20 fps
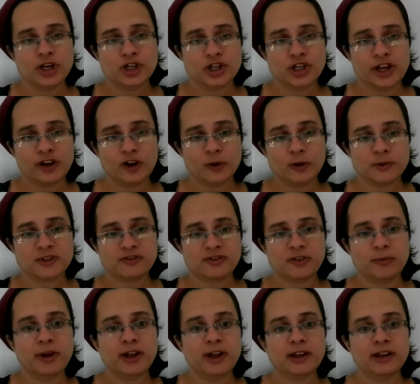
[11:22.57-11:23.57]
Jacob's
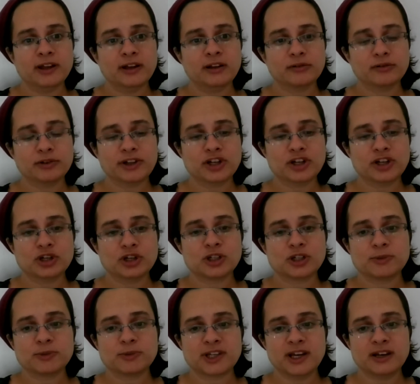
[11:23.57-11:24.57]
familial
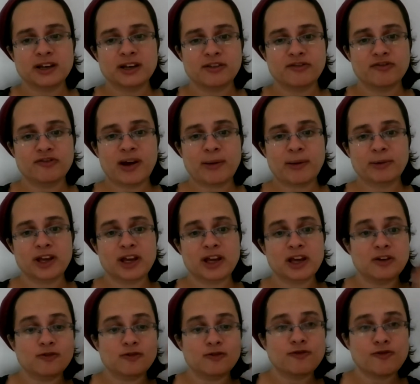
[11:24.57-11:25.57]
relationships in the family
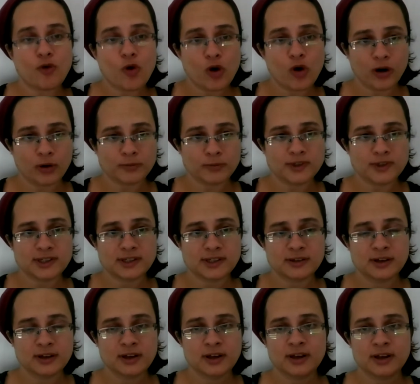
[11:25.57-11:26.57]
he forms,